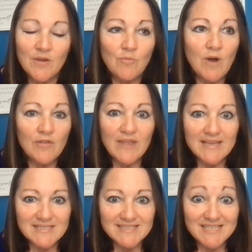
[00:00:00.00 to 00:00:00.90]
While
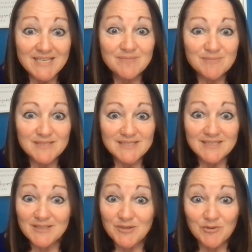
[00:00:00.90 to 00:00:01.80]
that seems,
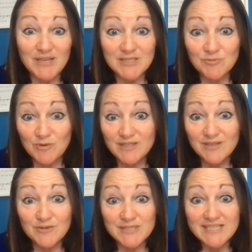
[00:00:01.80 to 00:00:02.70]
that's one of
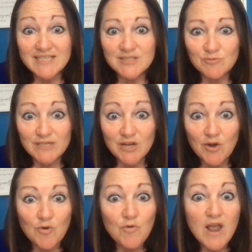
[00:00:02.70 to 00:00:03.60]
those things. We
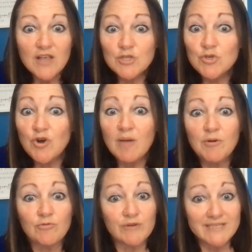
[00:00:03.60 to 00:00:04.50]
know
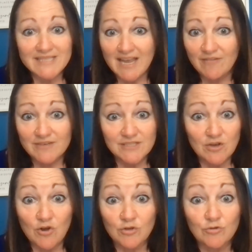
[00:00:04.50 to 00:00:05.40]
trauma wreaks havoc
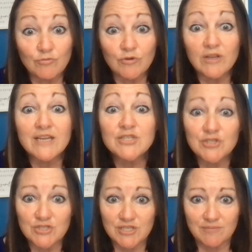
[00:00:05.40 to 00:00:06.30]
on
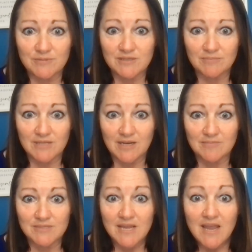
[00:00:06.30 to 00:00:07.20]
relationships
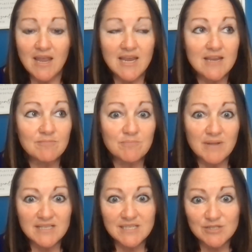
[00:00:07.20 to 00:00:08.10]
sometimes. It
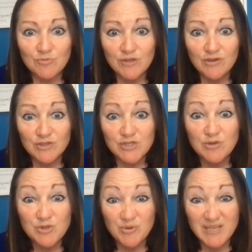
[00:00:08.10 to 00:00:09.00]
messes with our
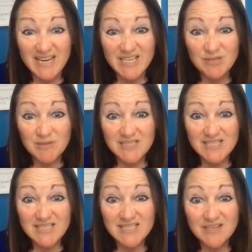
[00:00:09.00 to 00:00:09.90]
social engagement
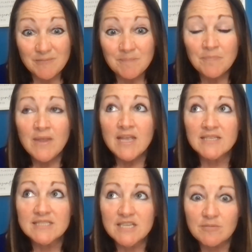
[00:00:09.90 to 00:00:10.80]
system. And
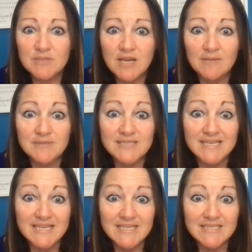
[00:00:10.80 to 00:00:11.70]
sometimes
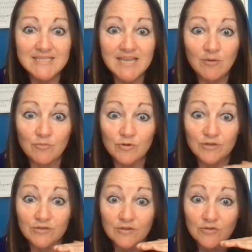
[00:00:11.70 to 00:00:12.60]
things that
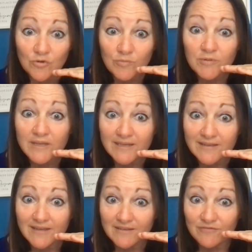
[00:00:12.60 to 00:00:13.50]
would normally
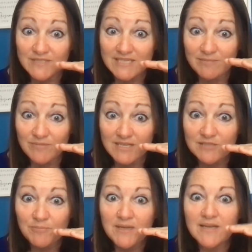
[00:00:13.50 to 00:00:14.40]
kind of seem this
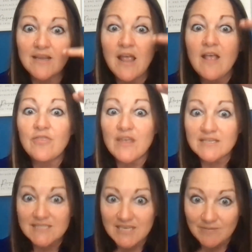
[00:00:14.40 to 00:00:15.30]
big, they
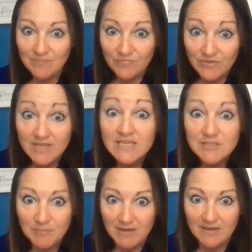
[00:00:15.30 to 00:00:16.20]
seem this
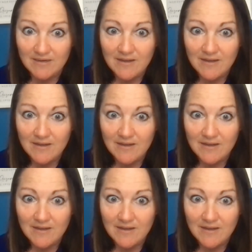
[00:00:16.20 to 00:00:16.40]
big.